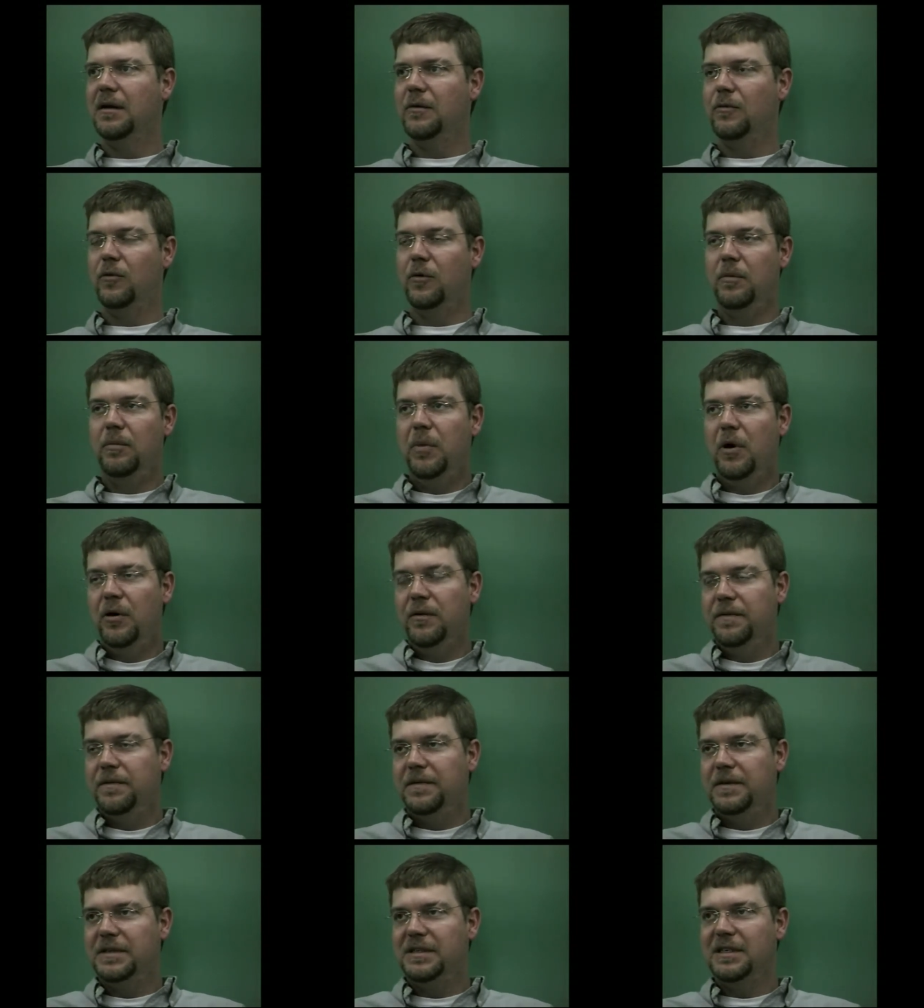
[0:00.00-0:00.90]
We're both
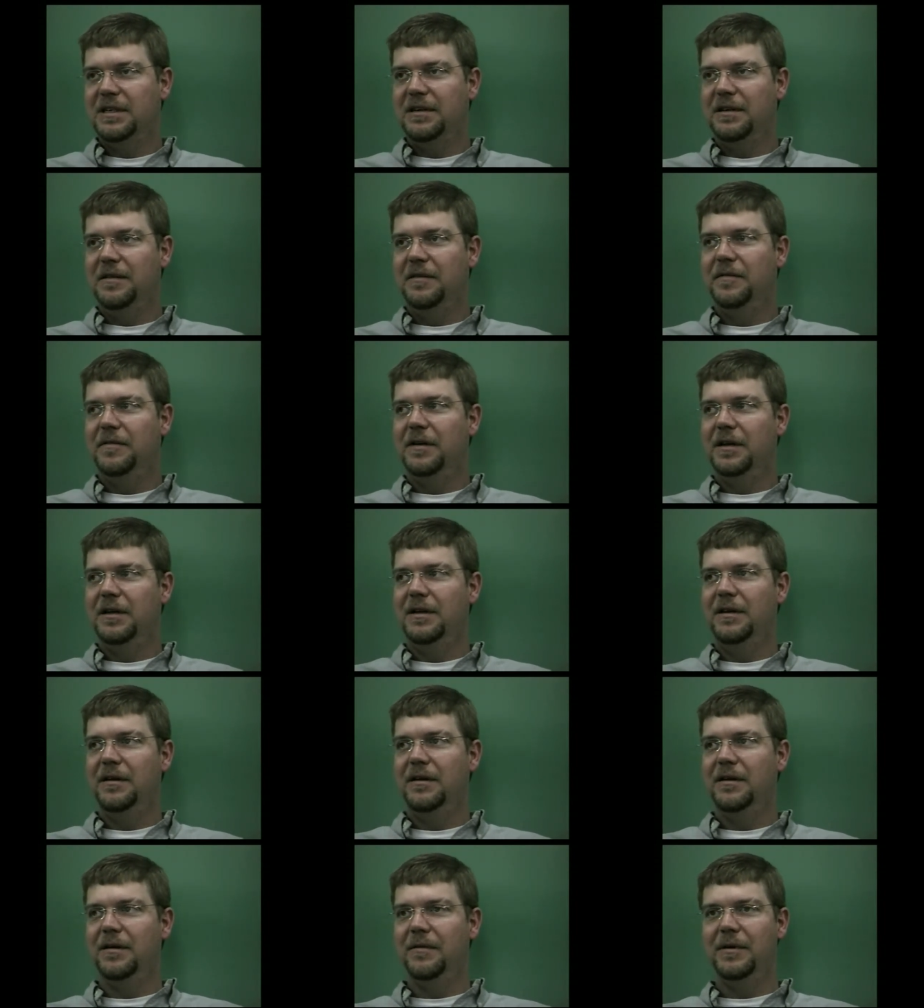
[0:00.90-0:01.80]
physically fit.
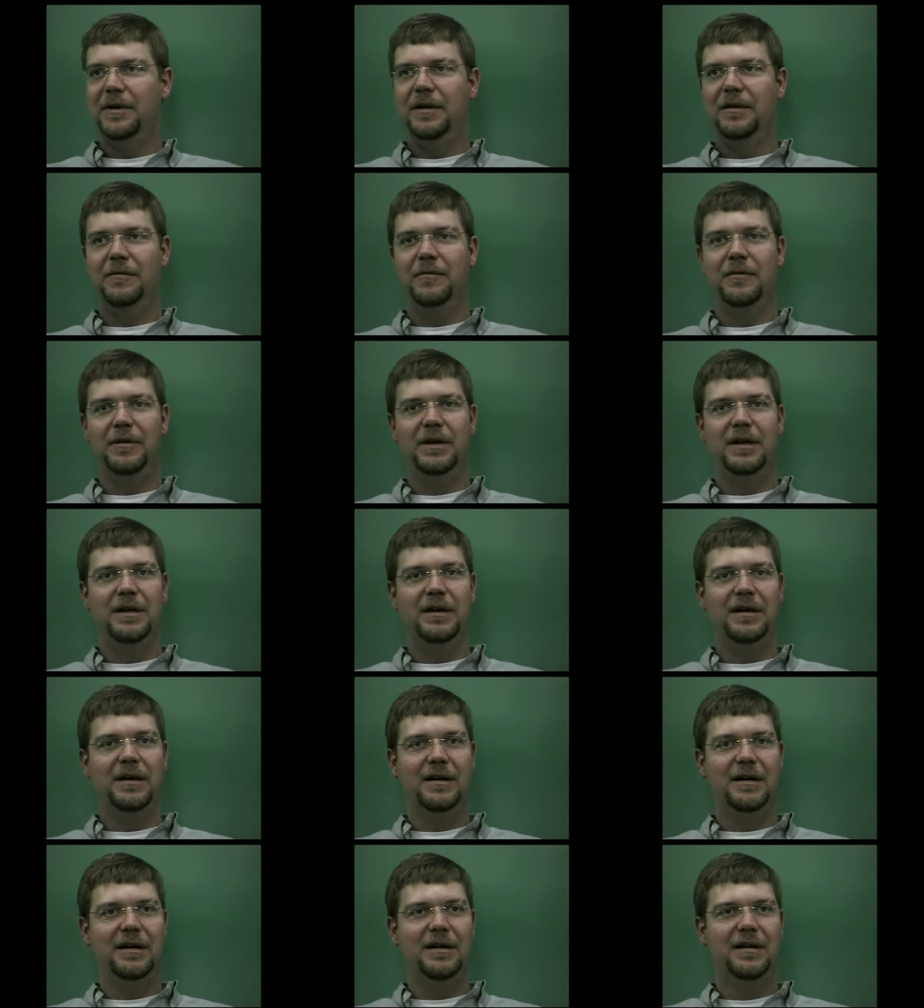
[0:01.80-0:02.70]
I mean, we,
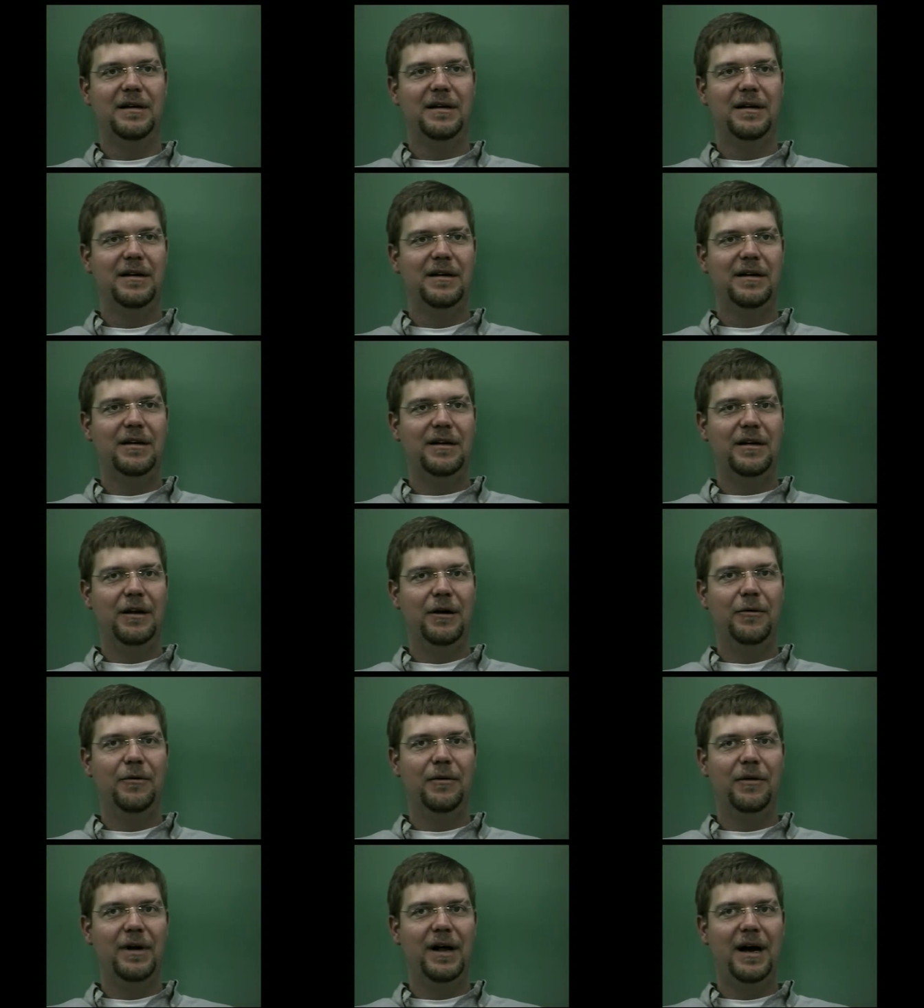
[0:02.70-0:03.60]
uh, you know,
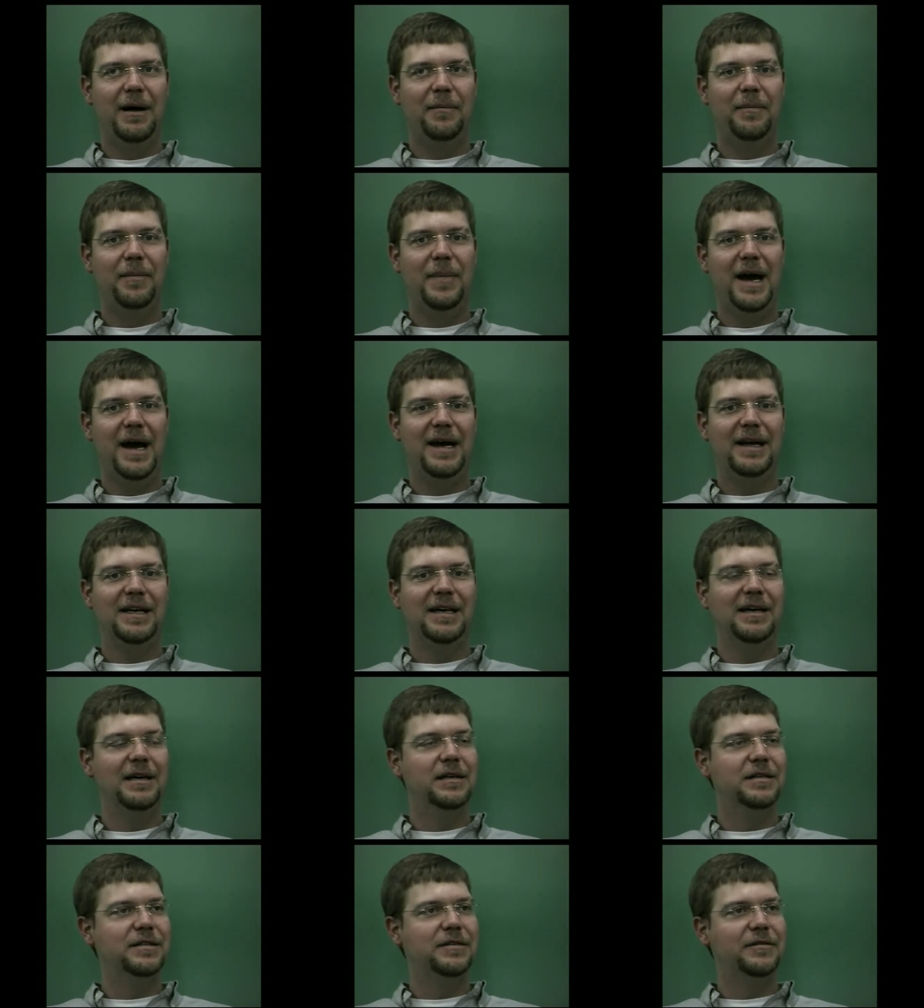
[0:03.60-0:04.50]
we're not bad
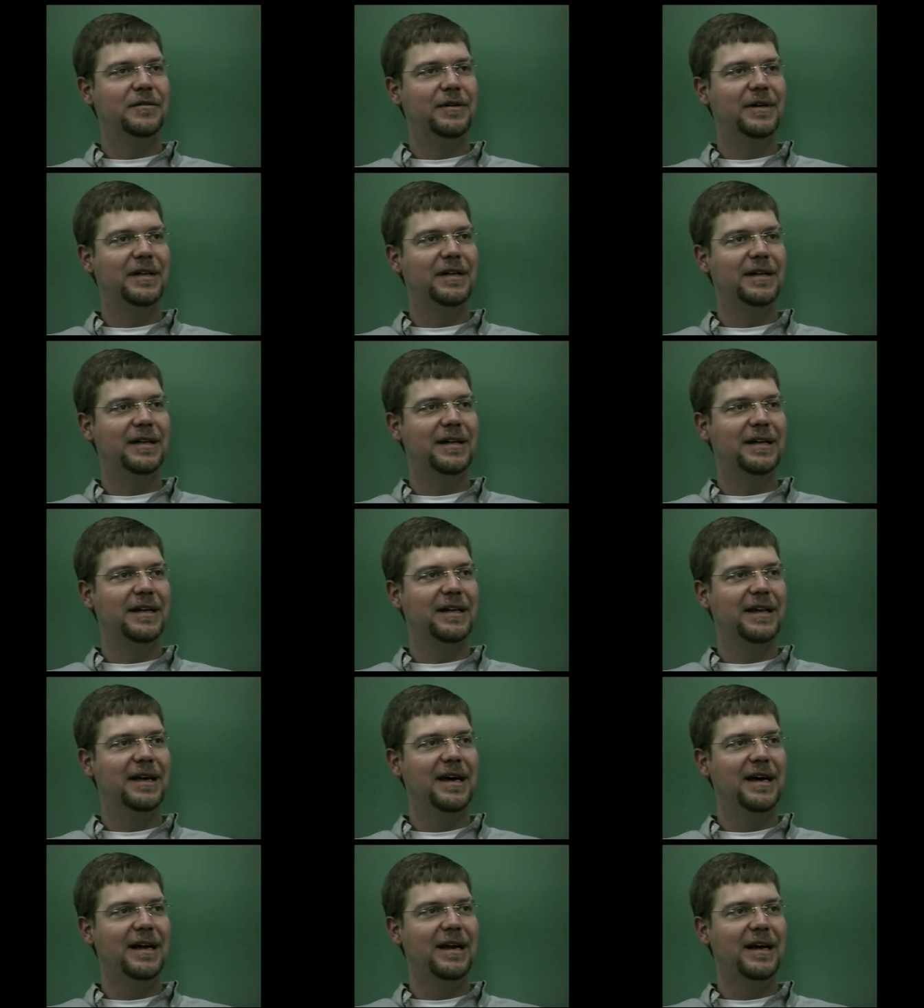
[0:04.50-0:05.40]
kids or nothing like
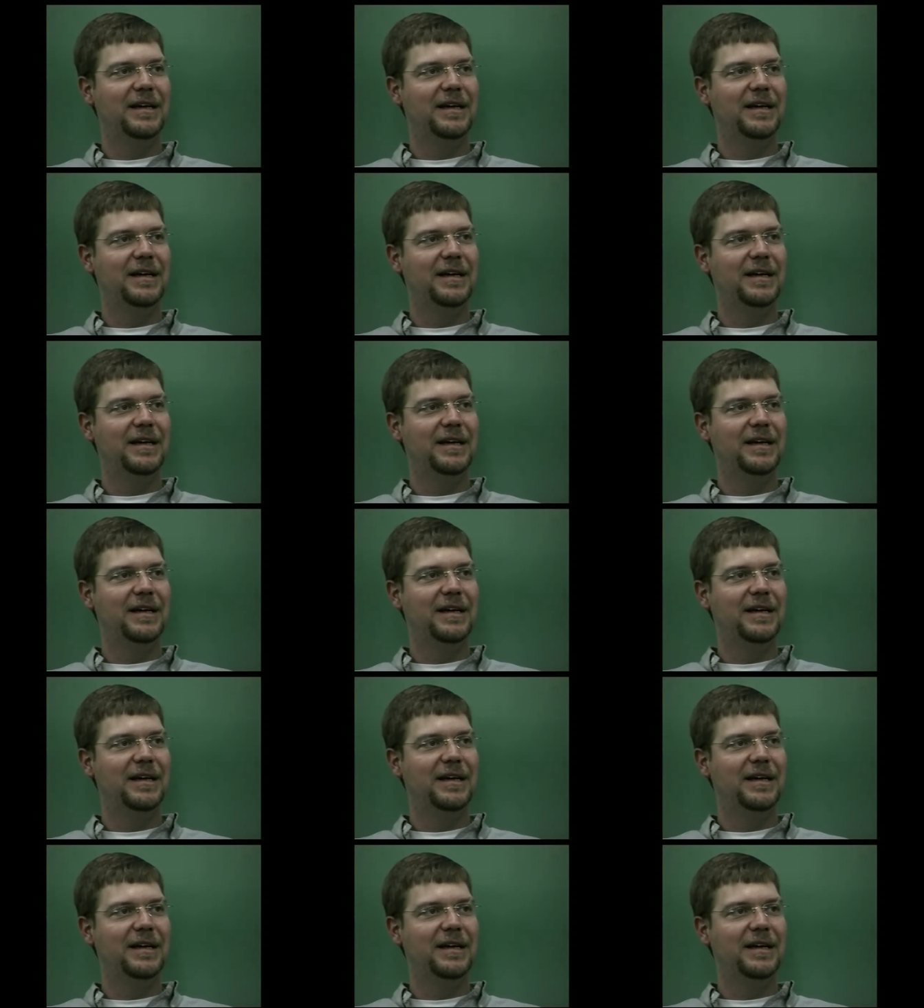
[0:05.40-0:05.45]
that.